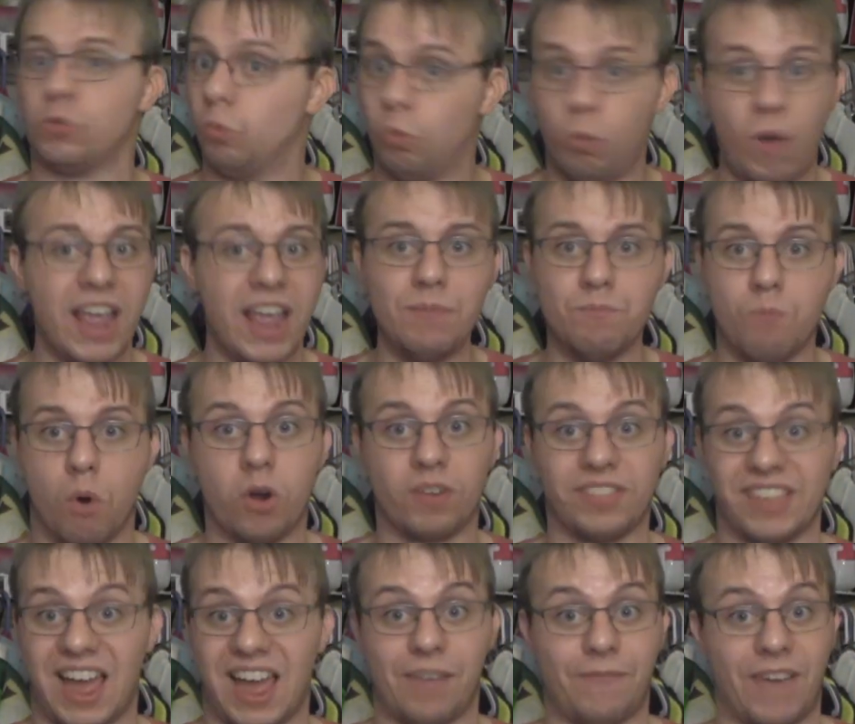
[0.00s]
way more
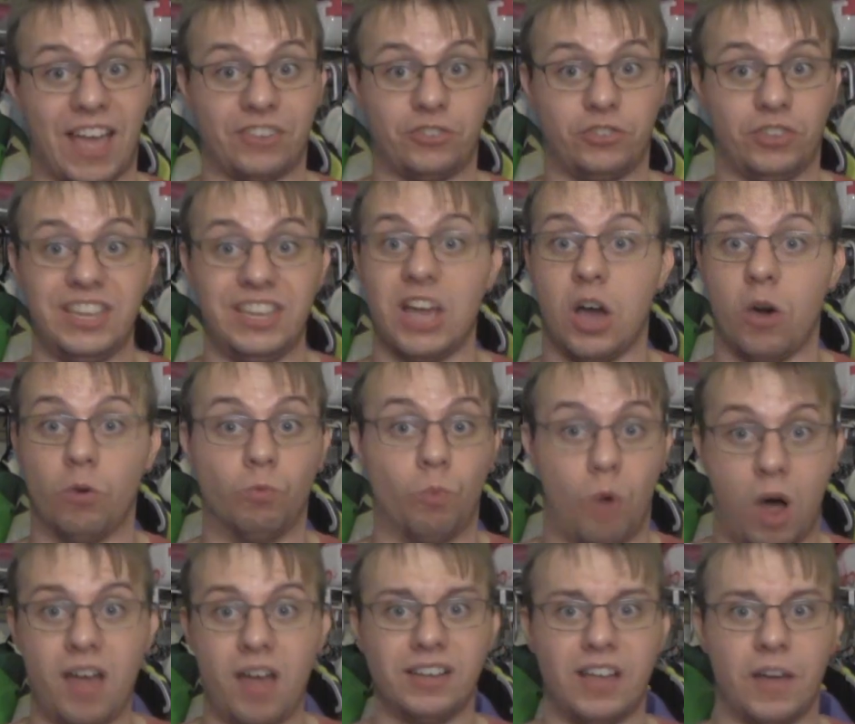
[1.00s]
than I've actually
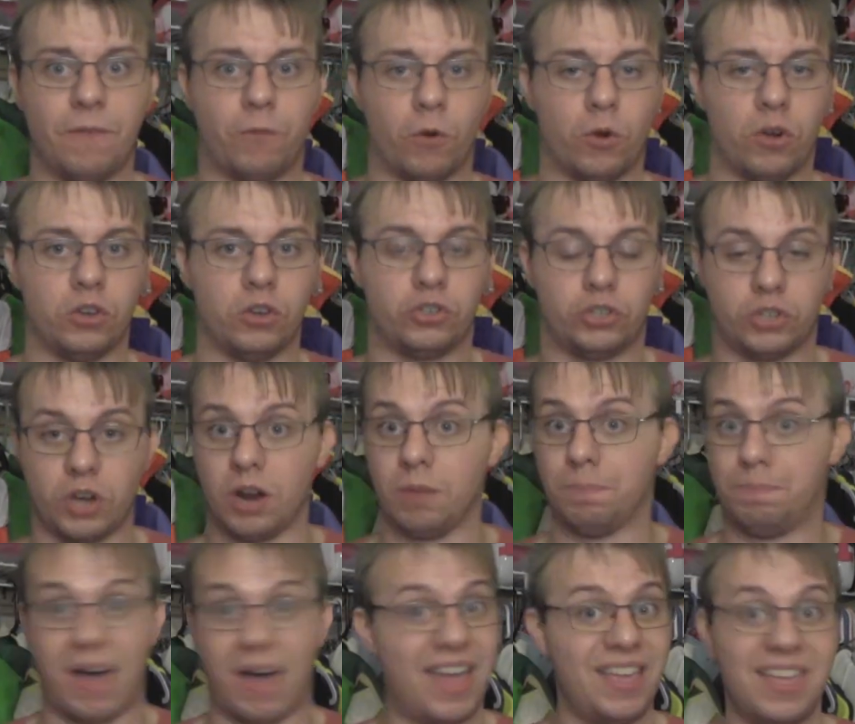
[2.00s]
won for
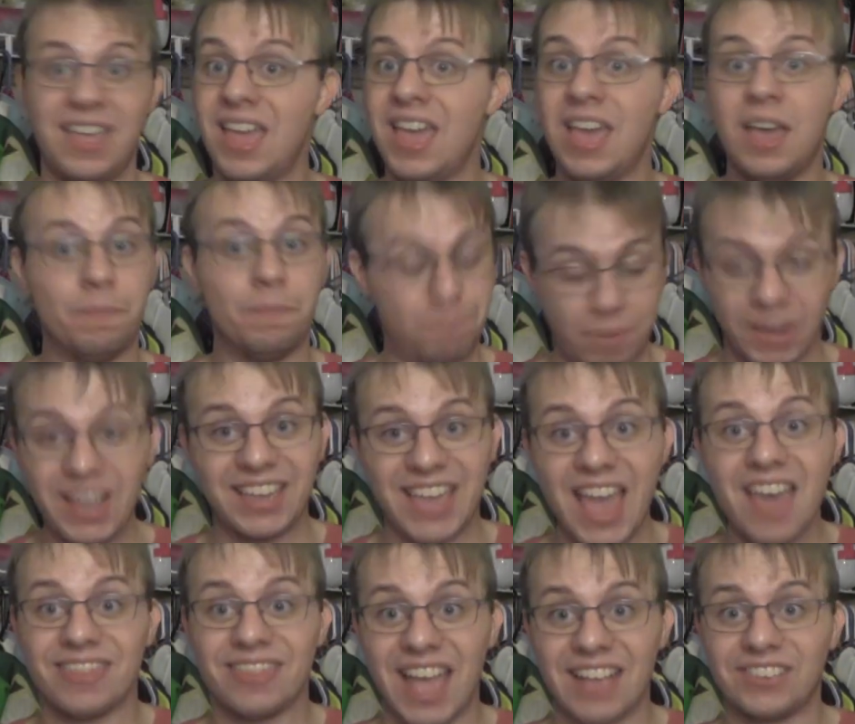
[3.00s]
sure, but but
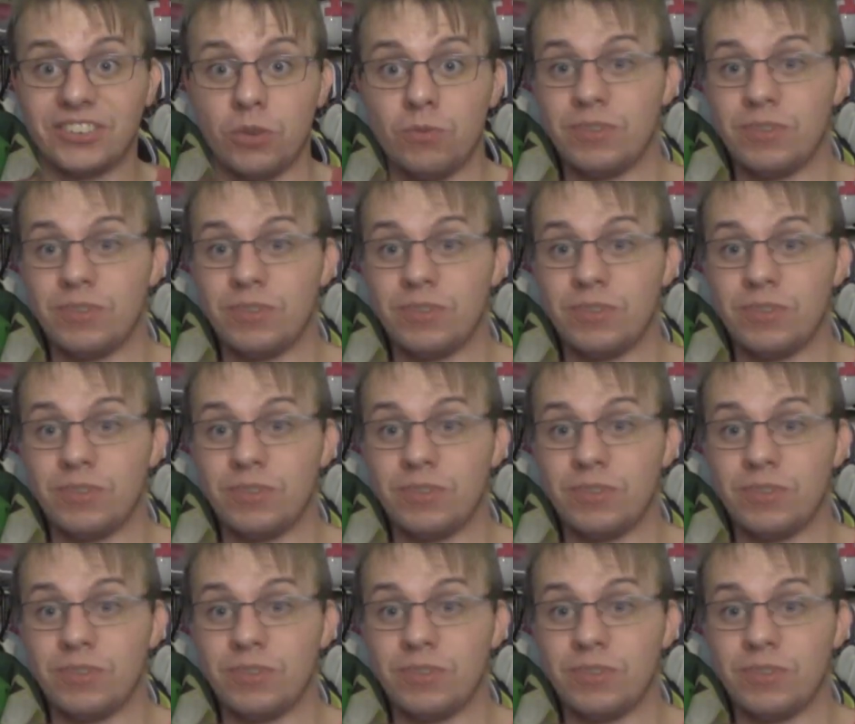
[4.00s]
again, that's